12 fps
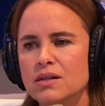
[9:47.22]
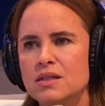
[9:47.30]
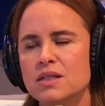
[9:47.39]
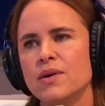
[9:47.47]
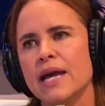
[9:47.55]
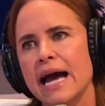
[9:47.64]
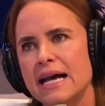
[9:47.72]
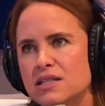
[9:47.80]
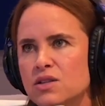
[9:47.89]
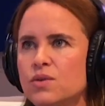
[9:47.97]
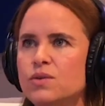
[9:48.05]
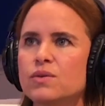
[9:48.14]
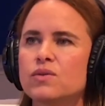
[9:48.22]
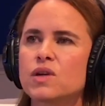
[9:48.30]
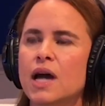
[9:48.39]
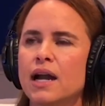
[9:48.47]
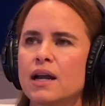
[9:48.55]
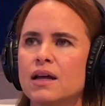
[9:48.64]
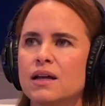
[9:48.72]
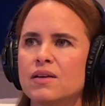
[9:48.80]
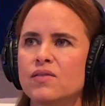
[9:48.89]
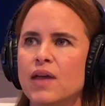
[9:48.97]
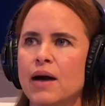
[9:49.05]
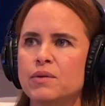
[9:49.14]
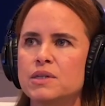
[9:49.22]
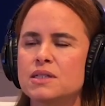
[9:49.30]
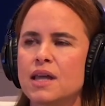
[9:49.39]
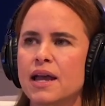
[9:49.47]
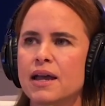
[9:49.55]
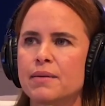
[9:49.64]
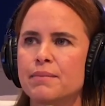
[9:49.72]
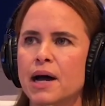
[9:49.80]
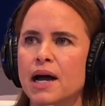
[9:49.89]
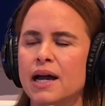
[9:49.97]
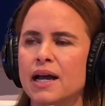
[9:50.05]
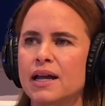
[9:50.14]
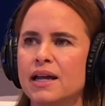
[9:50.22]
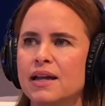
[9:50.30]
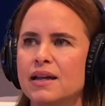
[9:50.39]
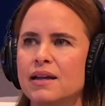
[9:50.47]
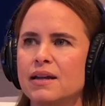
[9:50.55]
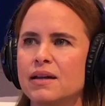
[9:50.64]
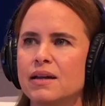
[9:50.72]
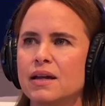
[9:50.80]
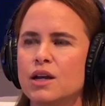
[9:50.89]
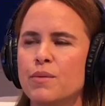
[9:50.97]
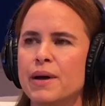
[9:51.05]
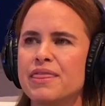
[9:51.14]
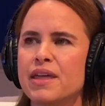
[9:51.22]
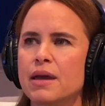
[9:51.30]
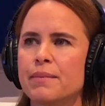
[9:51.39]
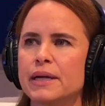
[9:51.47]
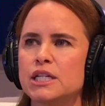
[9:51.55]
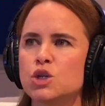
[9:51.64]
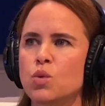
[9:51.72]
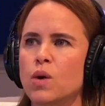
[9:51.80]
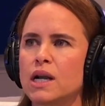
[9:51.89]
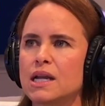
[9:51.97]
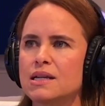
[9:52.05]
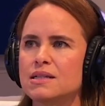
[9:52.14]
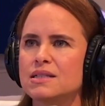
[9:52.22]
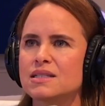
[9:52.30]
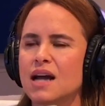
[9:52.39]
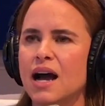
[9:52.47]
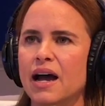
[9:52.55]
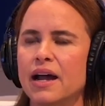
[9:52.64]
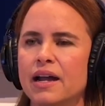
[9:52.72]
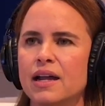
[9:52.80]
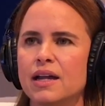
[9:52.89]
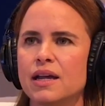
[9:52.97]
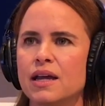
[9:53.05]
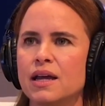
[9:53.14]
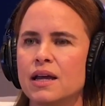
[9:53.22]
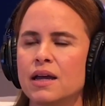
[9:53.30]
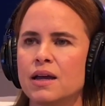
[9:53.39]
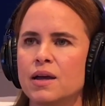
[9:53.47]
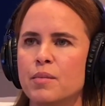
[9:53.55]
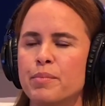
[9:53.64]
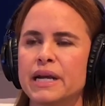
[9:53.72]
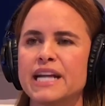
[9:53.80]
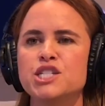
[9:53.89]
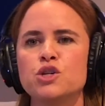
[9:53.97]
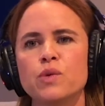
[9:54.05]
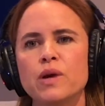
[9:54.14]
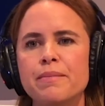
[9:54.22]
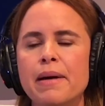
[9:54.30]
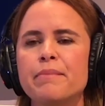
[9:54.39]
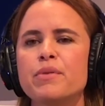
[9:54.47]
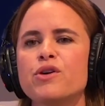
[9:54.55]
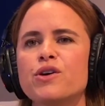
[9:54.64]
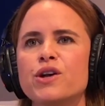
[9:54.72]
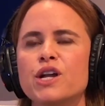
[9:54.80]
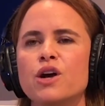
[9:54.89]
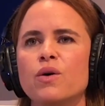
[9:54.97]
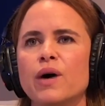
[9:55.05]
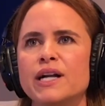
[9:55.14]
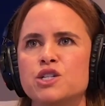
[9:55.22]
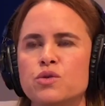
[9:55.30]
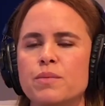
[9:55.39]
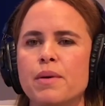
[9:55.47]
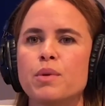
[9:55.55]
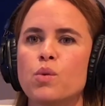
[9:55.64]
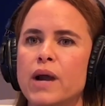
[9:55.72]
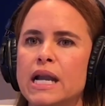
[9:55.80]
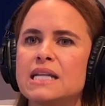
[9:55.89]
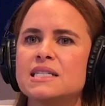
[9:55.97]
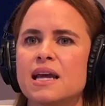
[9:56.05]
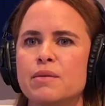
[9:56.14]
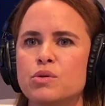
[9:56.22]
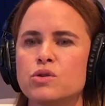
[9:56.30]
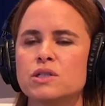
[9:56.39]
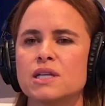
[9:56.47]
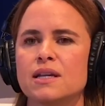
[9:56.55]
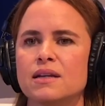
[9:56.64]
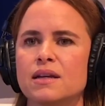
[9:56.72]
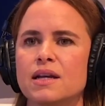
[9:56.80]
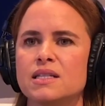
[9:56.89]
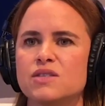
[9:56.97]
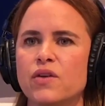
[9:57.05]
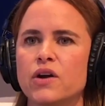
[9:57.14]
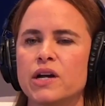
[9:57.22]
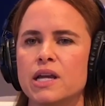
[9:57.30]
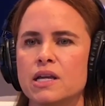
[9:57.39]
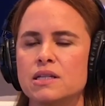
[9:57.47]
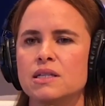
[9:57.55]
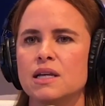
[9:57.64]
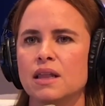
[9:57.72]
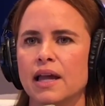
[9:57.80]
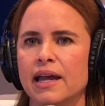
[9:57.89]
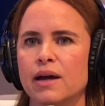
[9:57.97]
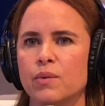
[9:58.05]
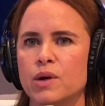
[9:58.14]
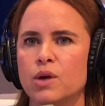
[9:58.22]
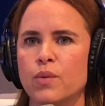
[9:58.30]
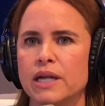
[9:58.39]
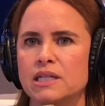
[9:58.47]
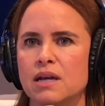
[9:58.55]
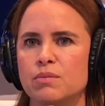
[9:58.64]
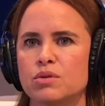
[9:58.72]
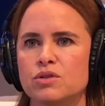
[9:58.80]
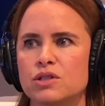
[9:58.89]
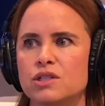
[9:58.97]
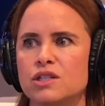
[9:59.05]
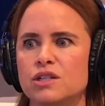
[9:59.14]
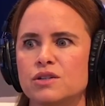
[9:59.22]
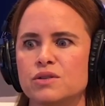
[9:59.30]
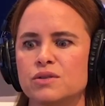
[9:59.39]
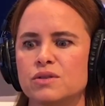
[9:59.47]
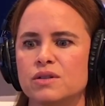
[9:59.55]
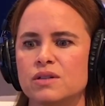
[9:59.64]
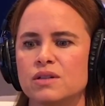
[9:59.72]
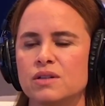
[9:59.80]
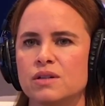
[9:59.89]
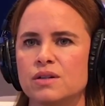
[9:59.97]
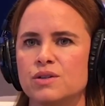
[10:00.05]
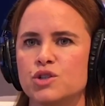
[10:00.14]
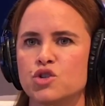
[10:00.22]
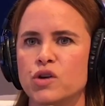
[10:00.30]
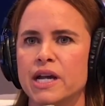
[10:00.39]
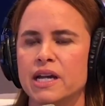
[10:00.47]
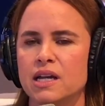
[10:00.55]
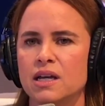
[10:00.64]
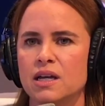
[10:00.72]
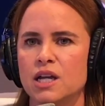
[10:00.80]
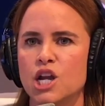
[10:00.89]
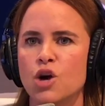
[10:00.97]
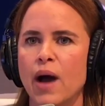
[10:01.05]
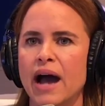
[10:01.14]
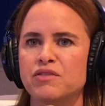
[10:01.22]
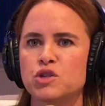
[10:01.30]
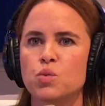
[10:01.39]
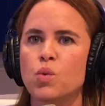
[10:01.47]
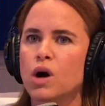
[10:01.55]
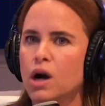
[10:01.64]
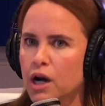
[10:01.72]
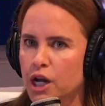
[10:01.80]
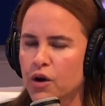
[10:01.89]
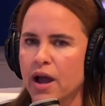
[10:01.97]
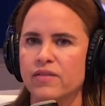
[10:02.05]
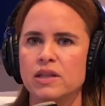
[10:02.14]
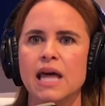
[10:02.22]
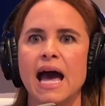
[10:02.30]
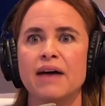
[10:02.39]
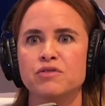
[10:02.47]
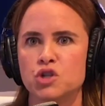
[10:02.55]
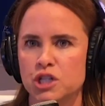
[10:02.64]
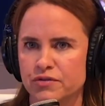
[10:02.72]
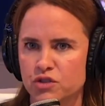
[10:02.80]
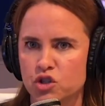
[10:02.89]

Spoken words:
yeah, so kind of that was like my, my thing in my 20s. But I do remember, waiting tables, and it's very easy, like when you wait tables to drink, after work, you're having the after shift